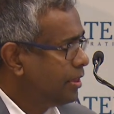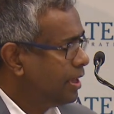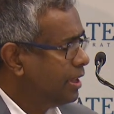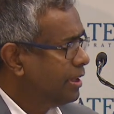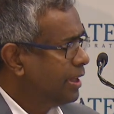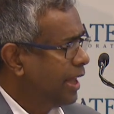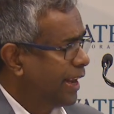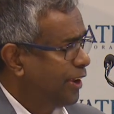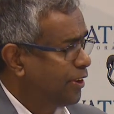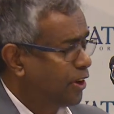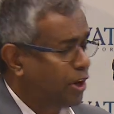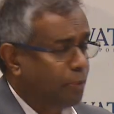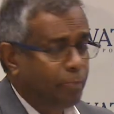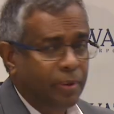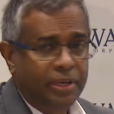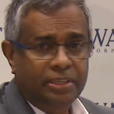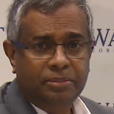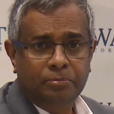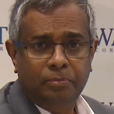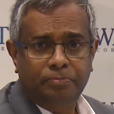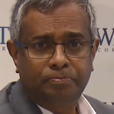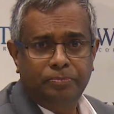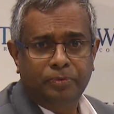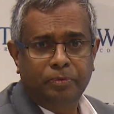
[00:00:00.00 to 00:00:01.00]

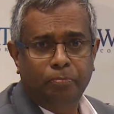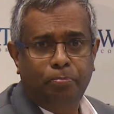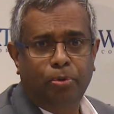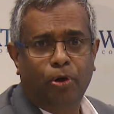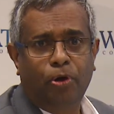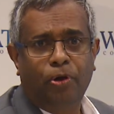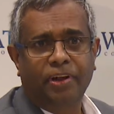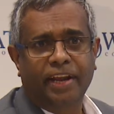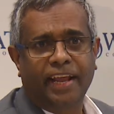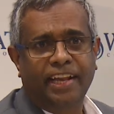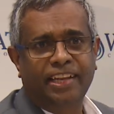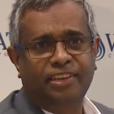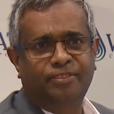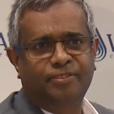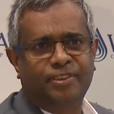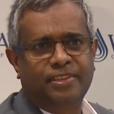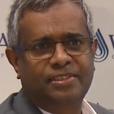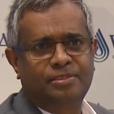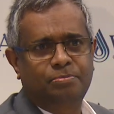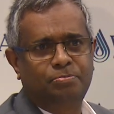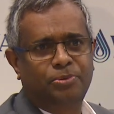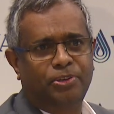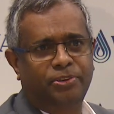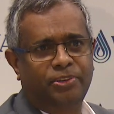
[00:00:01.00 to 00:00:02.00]
anaerobic pond, and it
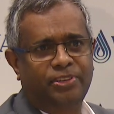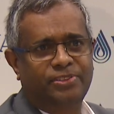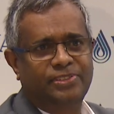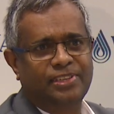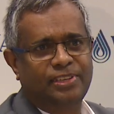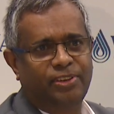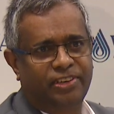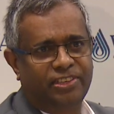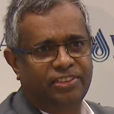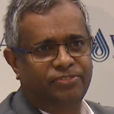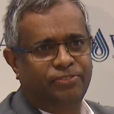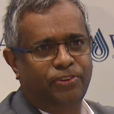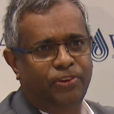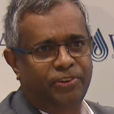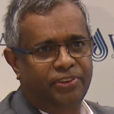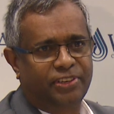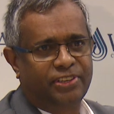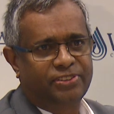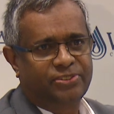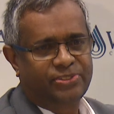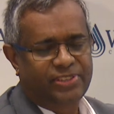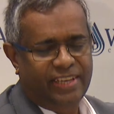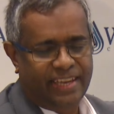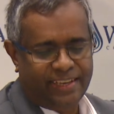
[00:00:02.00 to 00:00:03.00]
was producing a lot of
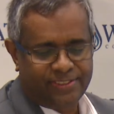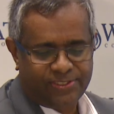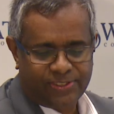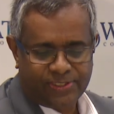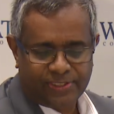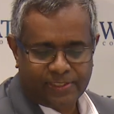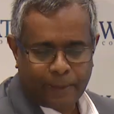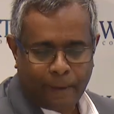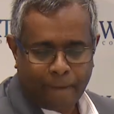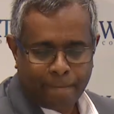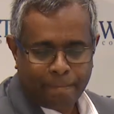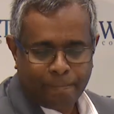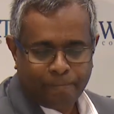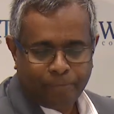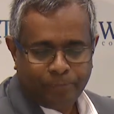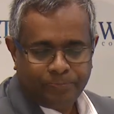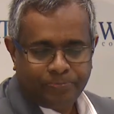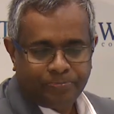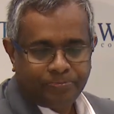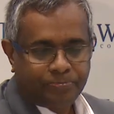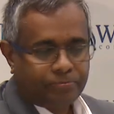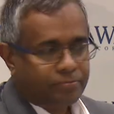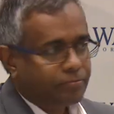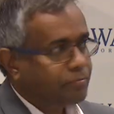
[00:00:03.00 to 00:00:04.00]
odorous gases.
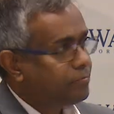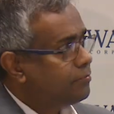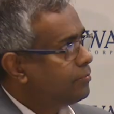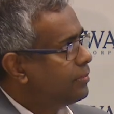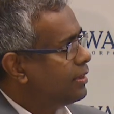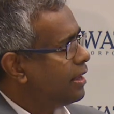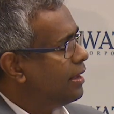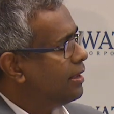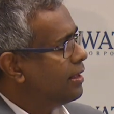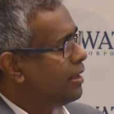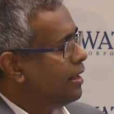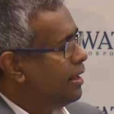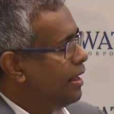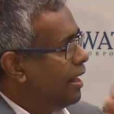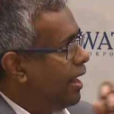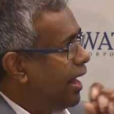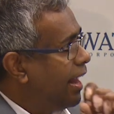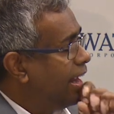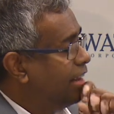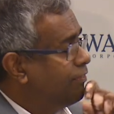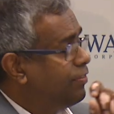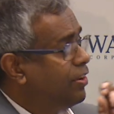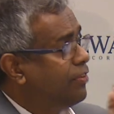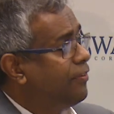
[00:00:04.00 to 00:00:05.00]

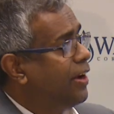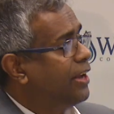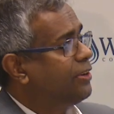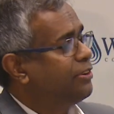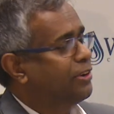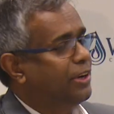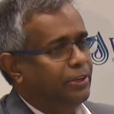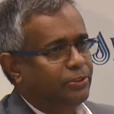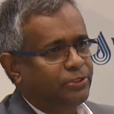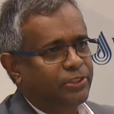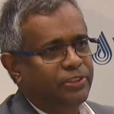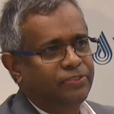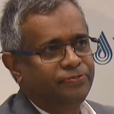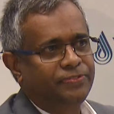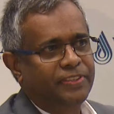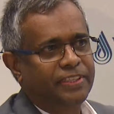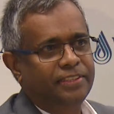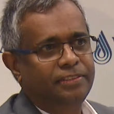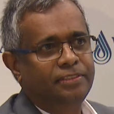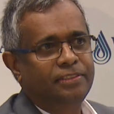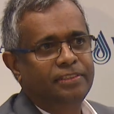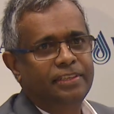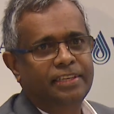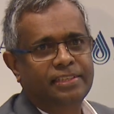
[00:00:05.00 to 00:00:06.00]
And if you want to
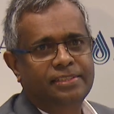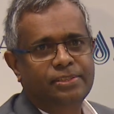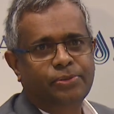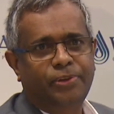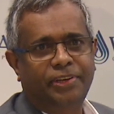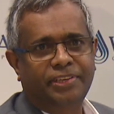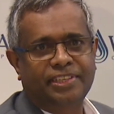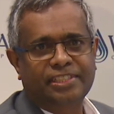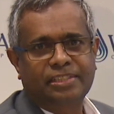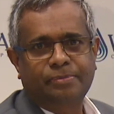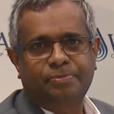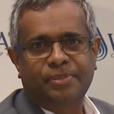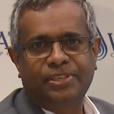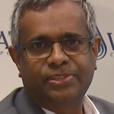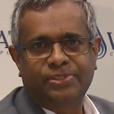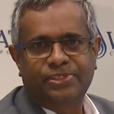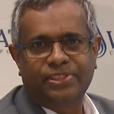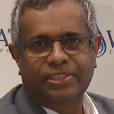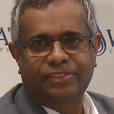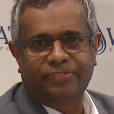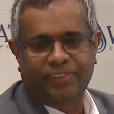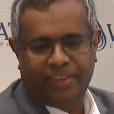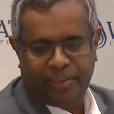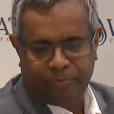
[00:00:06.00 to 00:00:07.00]
retrofit, it's quite
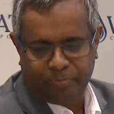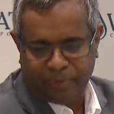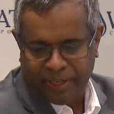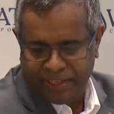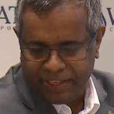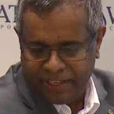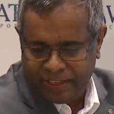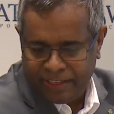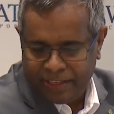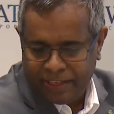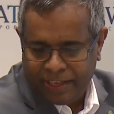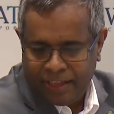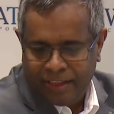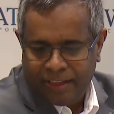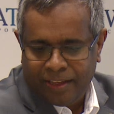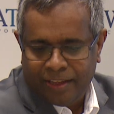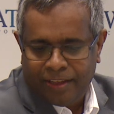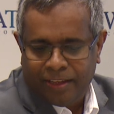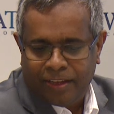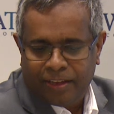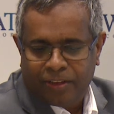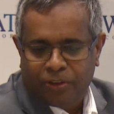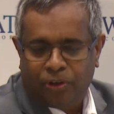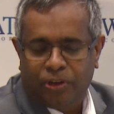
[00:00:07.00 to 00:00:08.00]
expensive, and many
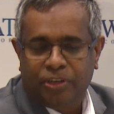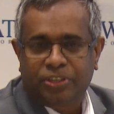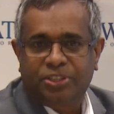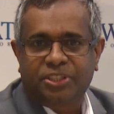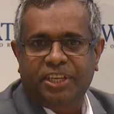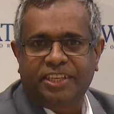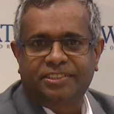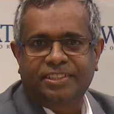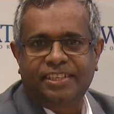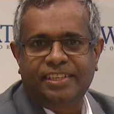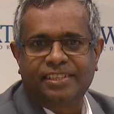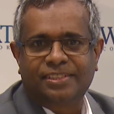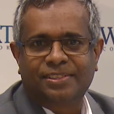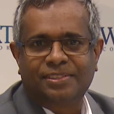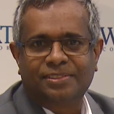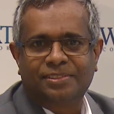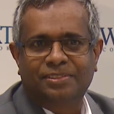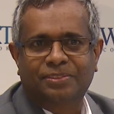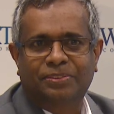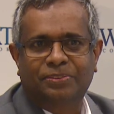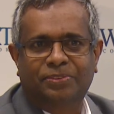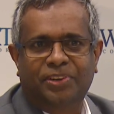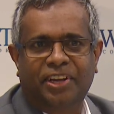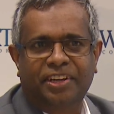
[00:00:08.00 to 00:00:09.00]
contractors
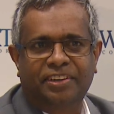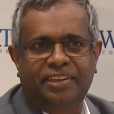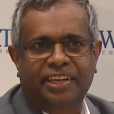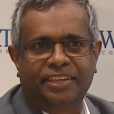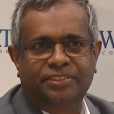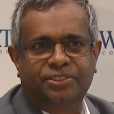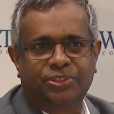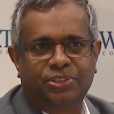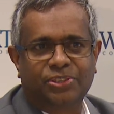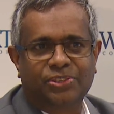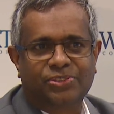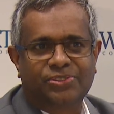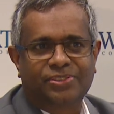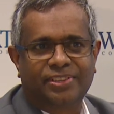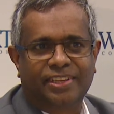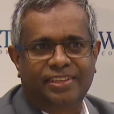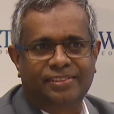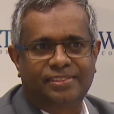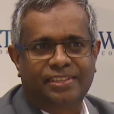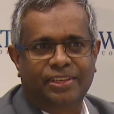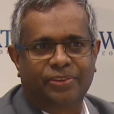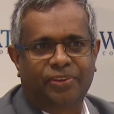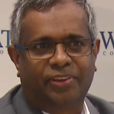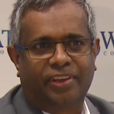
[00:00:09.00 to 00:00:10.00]
wouldn't take the risk. They
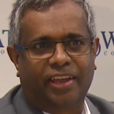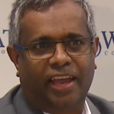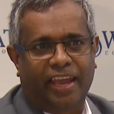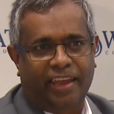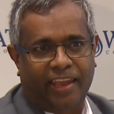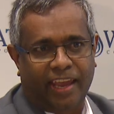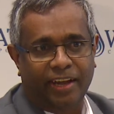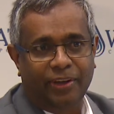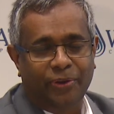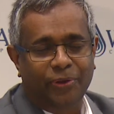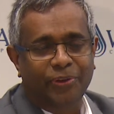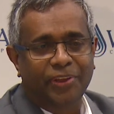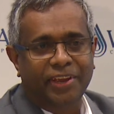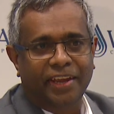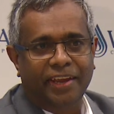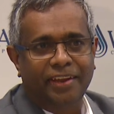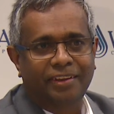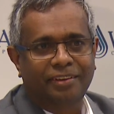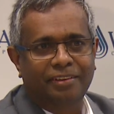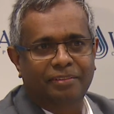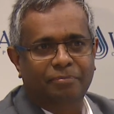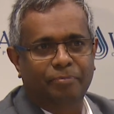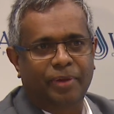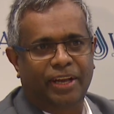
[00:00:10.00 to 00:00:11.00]
say, okay, I can do
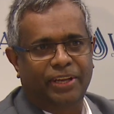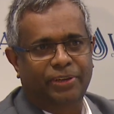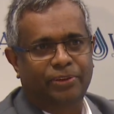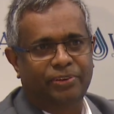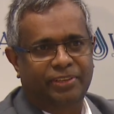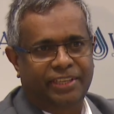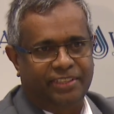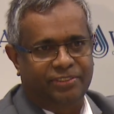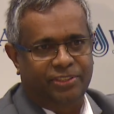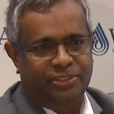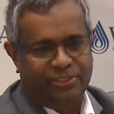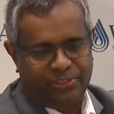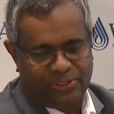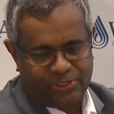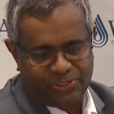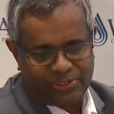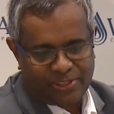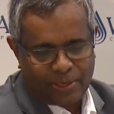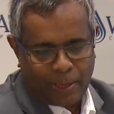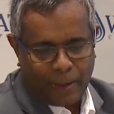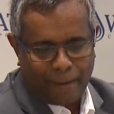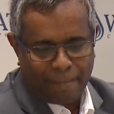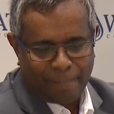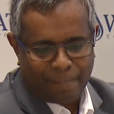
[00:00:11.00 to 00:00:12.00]
it, but you take the risk.